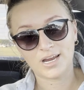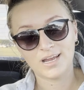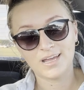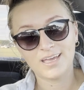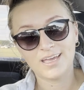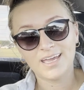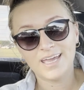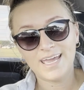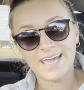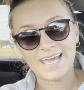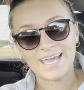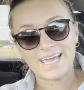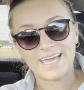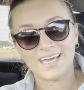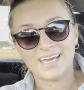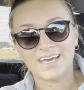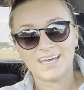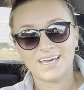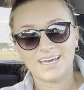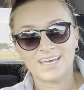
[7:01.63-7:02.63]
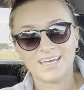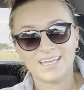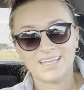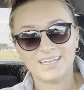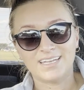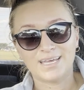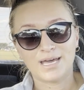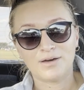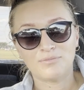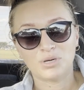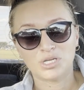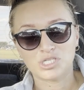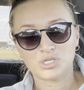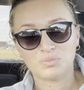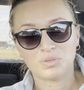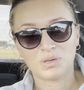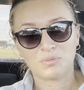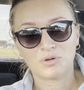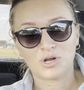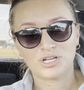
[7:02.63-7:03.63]
and a bunch of big
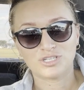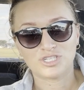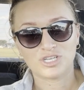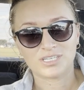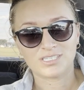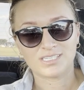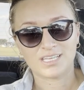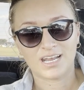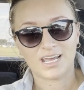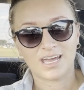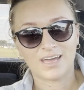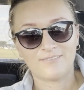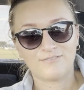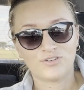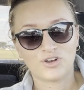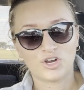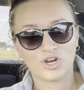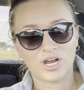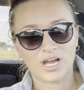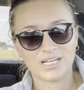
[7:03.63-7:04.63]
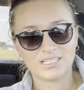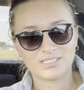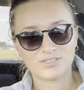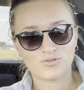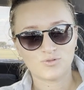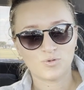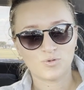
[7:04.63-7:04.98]
projects that I have for grad school.